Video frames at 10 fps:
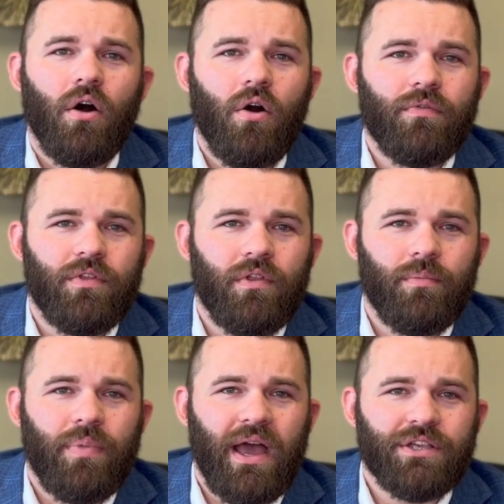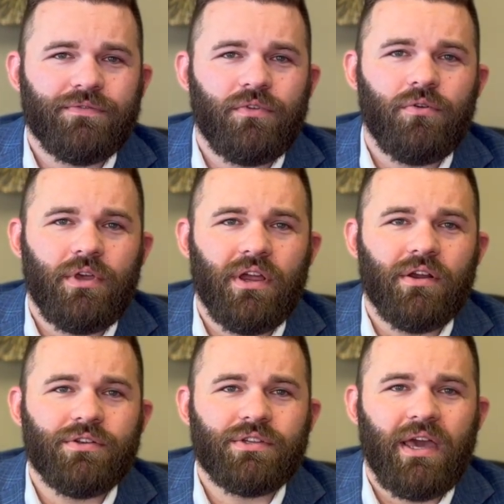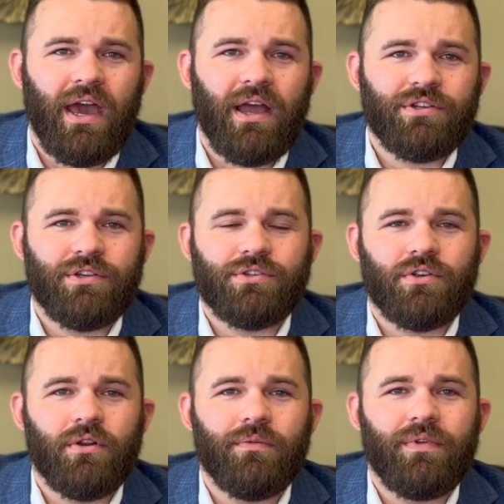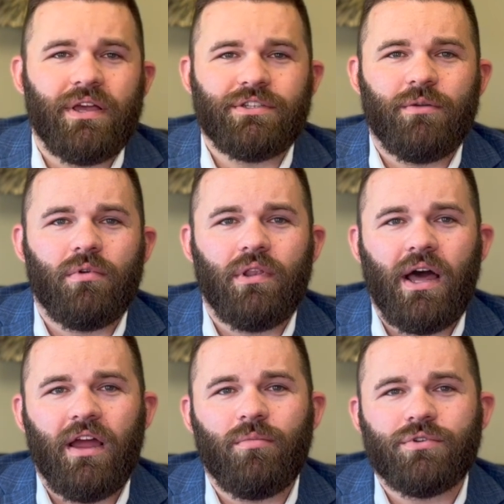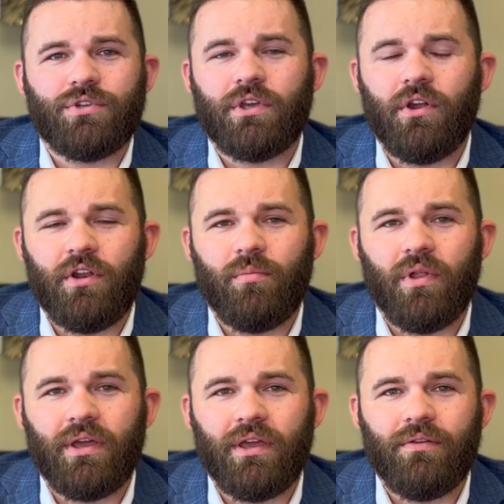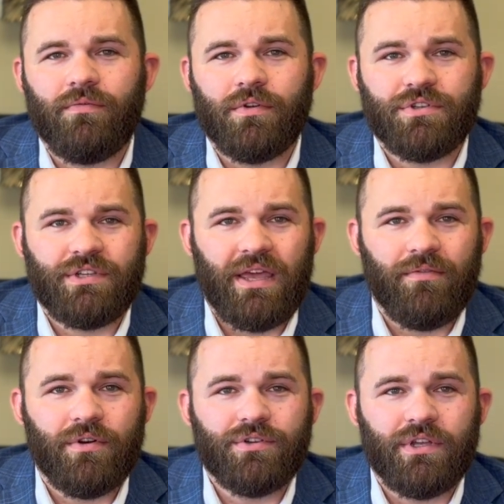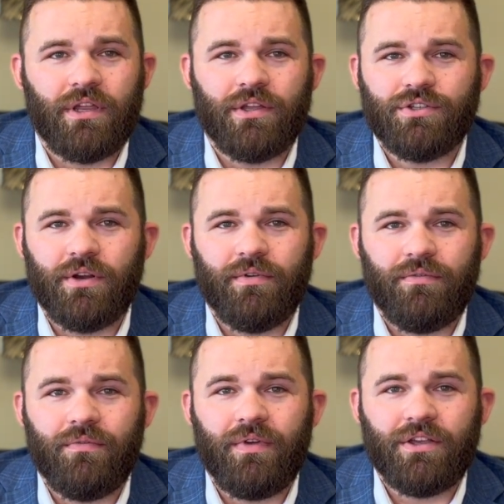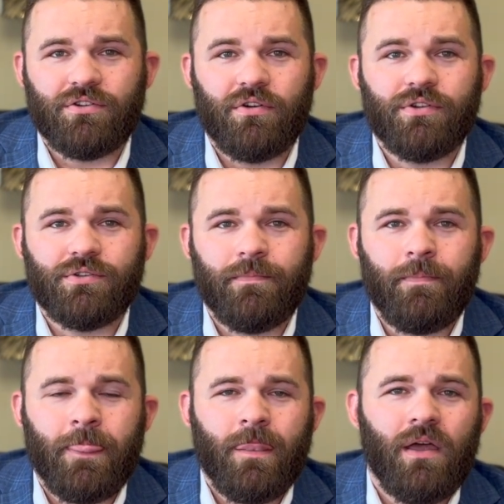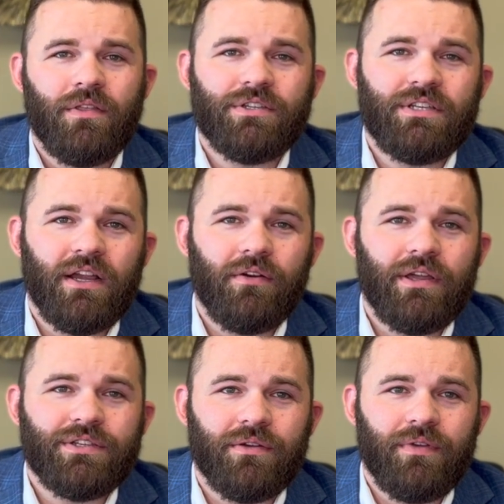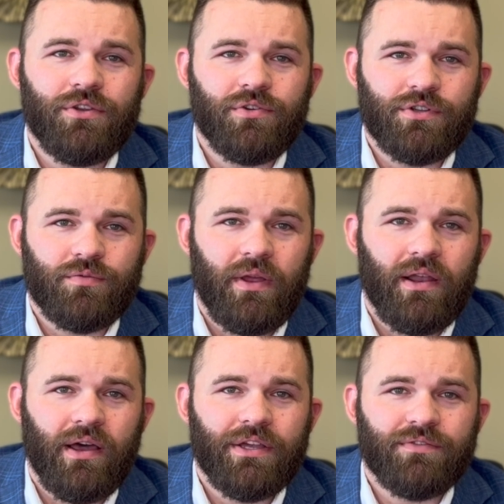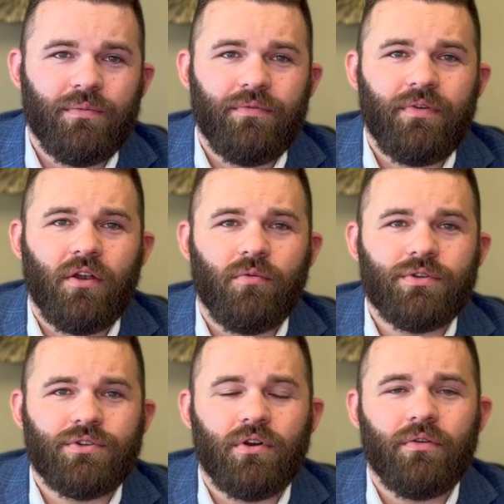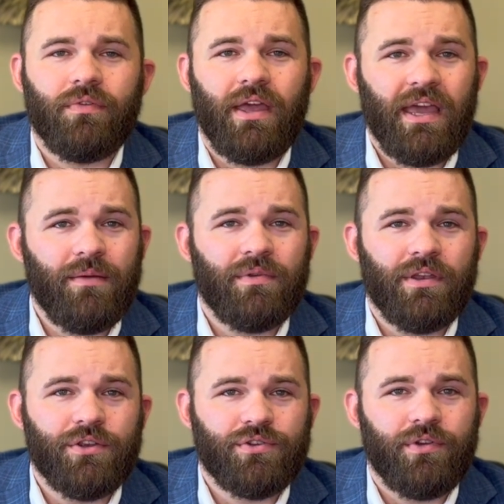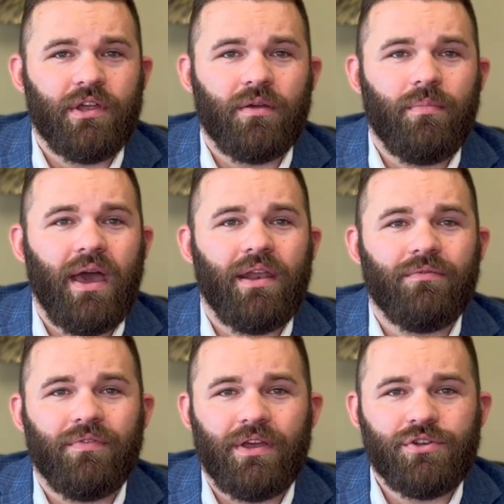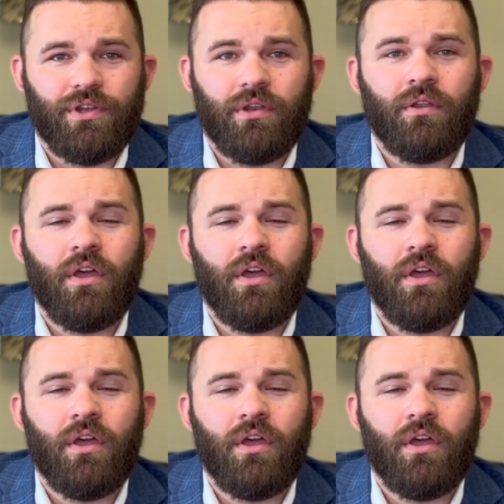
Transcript: Over the past few years, cash has served as a reliable security blanket for savers and conservative investors. The series of interest rate hikes from the Federal Reserve aimed initially to combat inflation